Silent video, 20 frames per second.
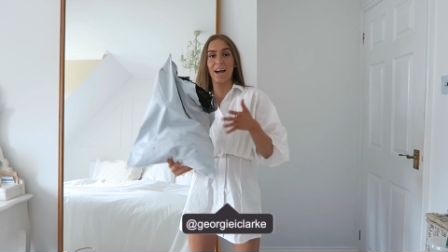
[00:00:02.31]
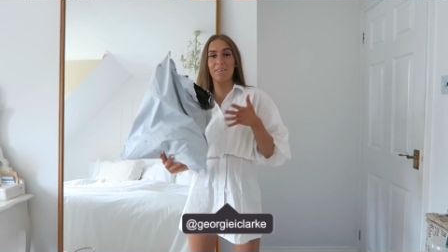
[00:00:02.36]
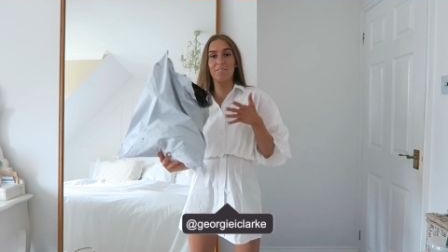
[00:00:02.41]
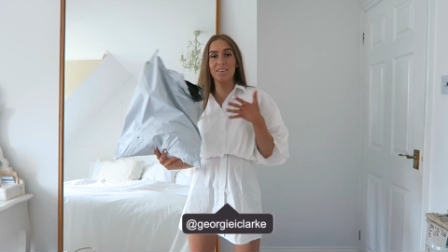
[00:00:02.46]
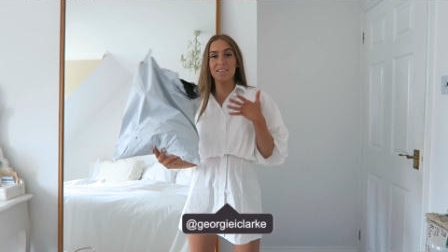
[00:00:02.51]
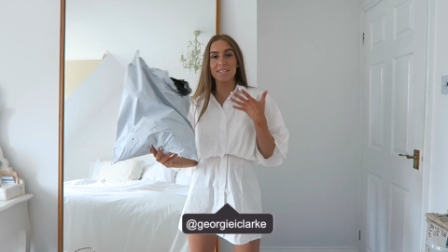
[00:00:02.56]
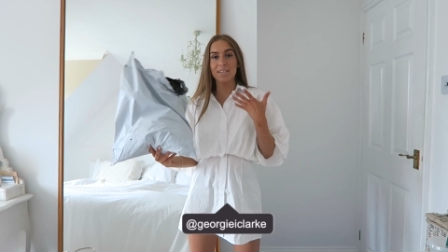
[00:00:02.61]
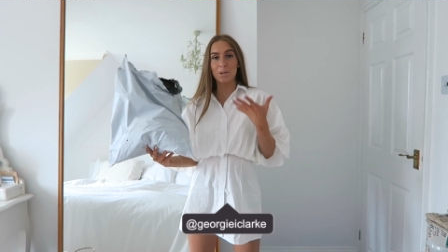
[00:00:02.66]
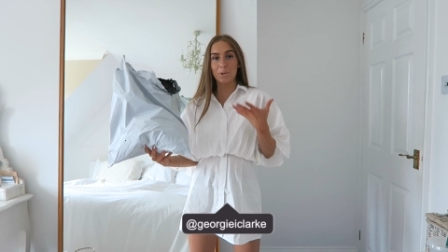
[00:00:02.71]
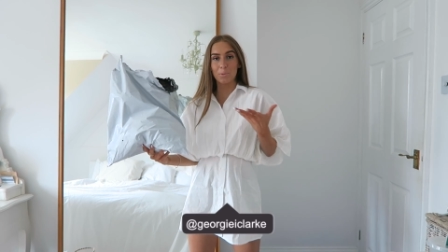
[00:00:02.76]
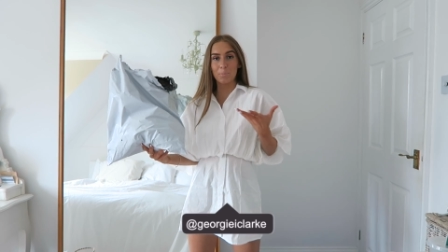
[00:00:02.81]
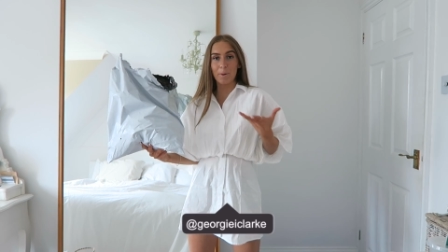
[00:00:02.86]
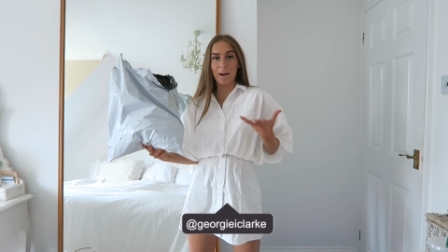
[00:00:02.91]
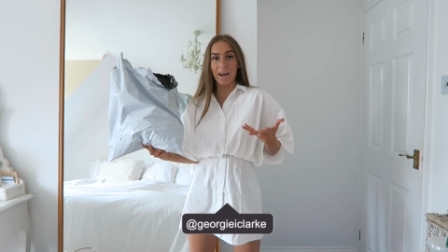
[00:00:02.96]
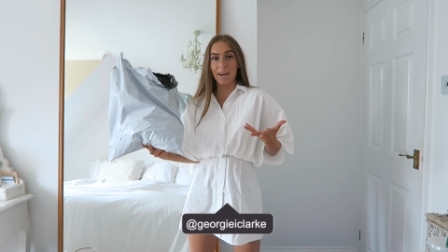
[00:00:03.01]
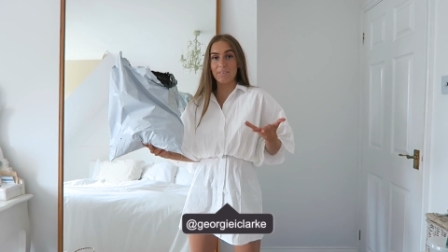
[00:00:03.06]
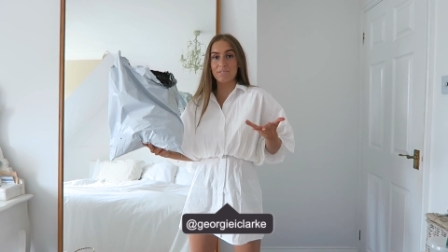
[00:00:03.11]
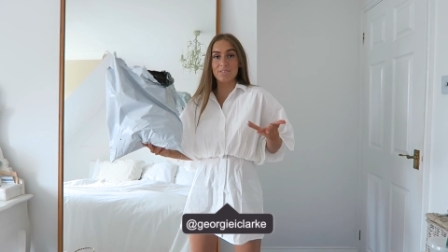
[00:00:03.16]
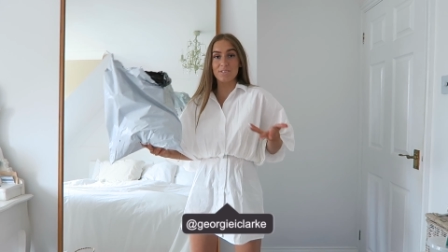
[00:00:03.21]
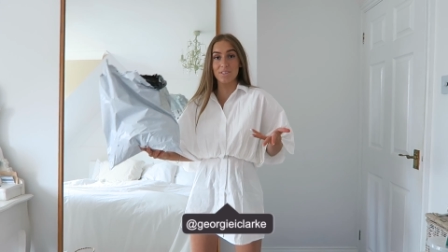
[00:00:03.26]
I have this little
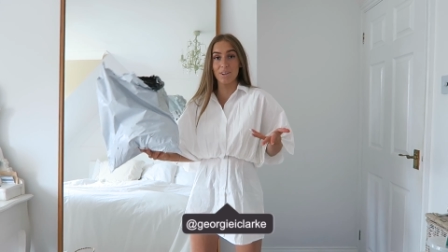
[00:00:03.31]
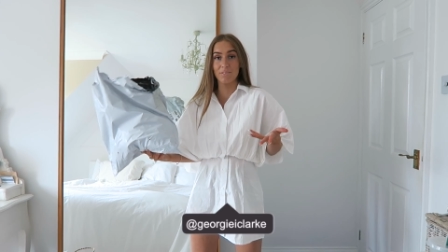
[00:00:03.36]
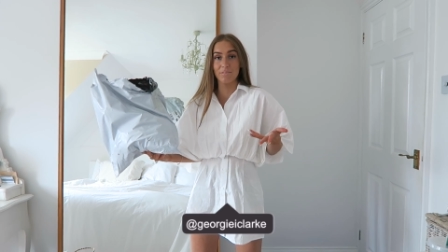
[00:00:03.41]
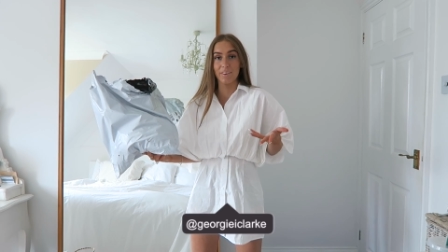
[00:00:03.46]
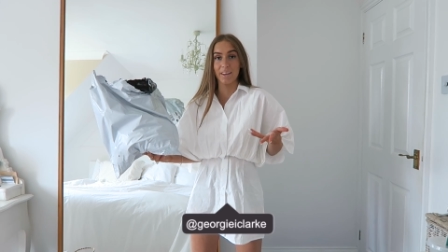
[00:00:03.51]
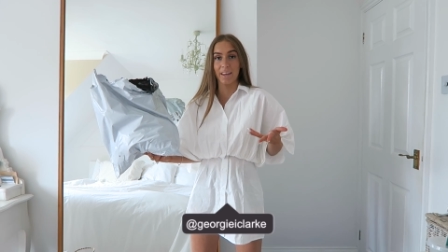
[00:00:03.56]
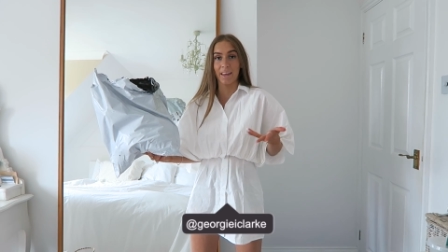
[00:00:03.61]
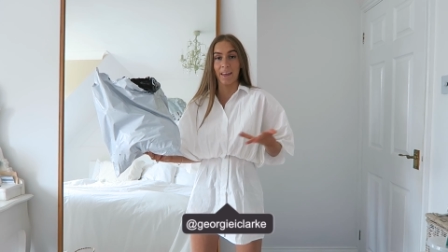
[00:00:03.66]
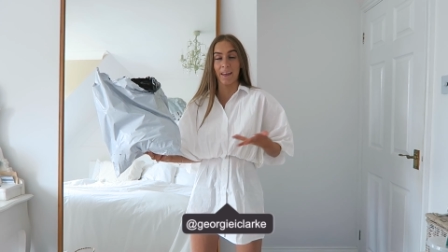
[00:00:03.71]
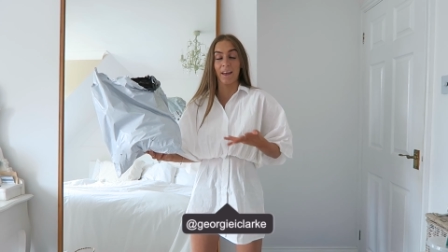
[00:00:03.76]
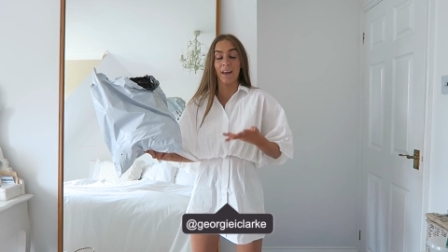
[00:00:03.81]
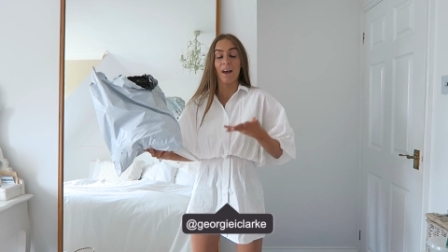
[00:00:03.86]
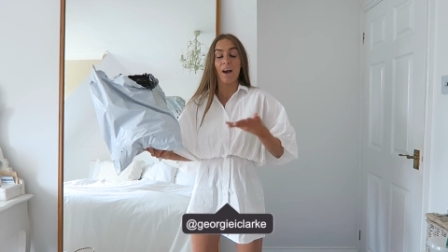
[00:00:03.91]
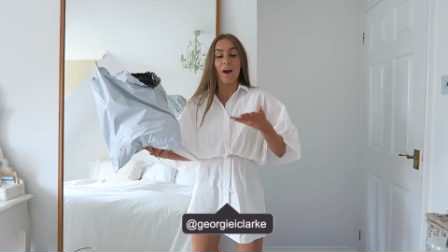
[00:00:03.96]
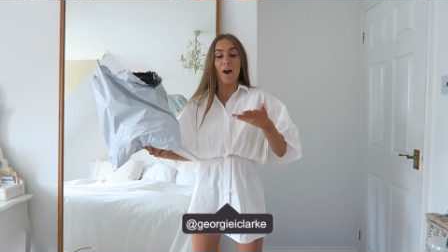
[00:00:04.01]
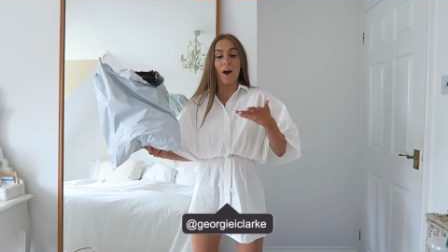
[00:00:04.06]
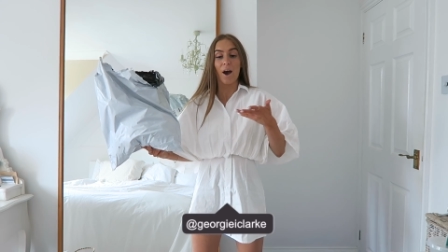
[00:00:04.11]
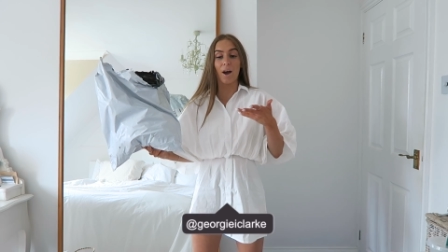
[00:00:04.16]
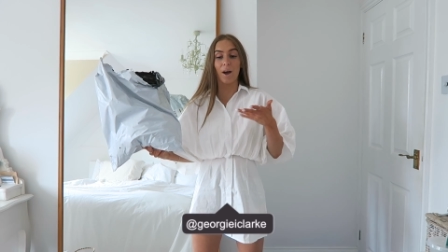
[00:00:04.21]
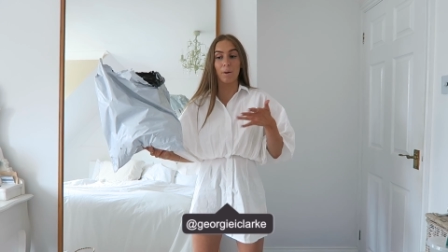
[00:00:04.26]
bag of stuff here
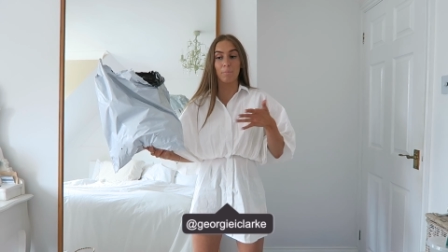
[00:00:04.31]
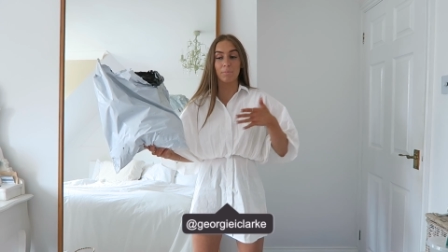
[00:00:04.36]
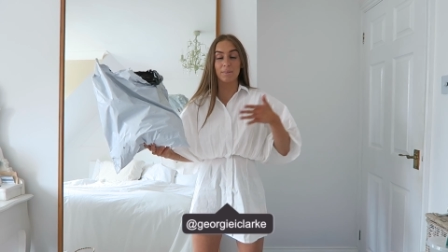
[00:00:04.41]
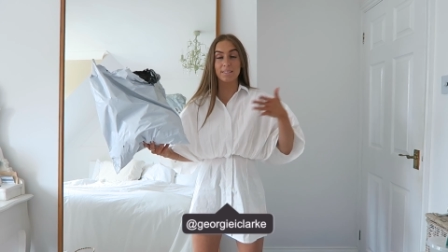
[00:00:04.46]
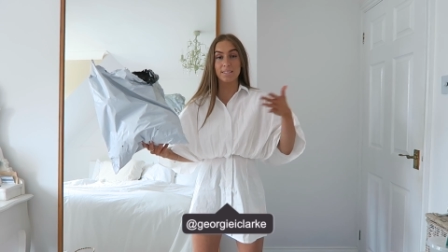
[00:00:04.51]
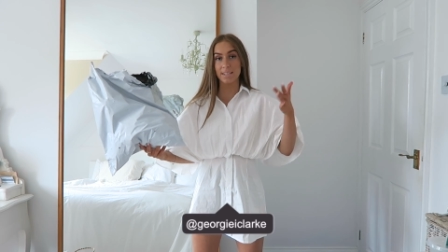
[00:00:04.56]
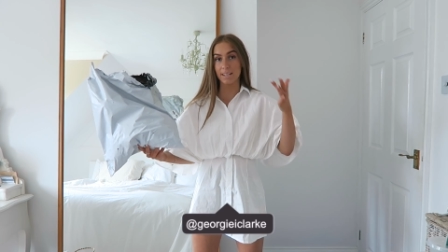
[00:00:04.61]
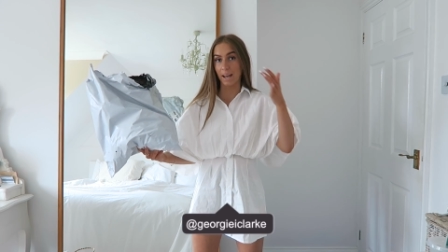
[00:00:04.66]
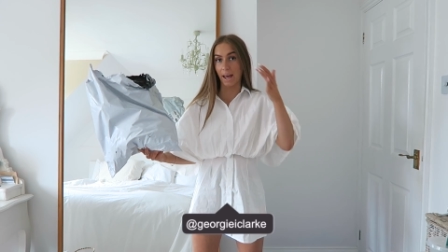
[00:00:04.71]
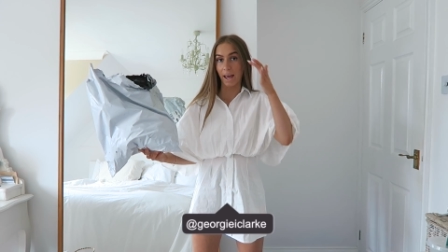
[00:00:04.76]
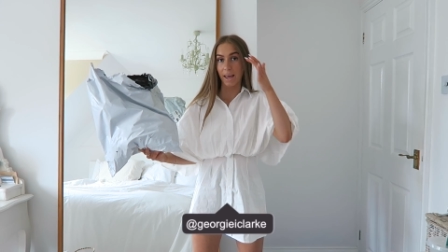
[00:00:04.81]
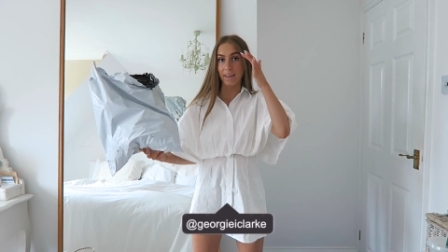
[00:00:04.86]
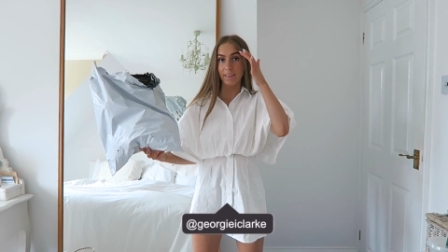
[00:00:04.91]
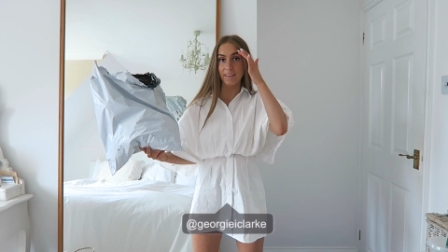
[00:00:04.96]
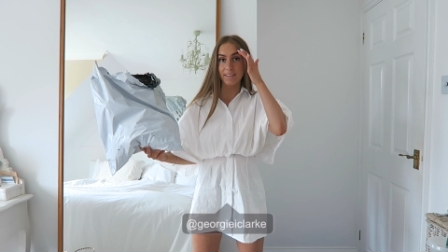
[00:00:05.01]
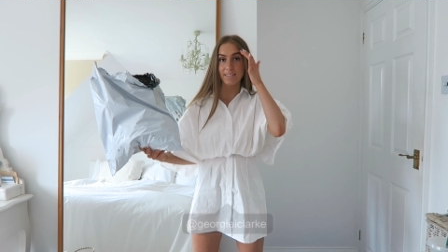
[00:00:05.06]
today.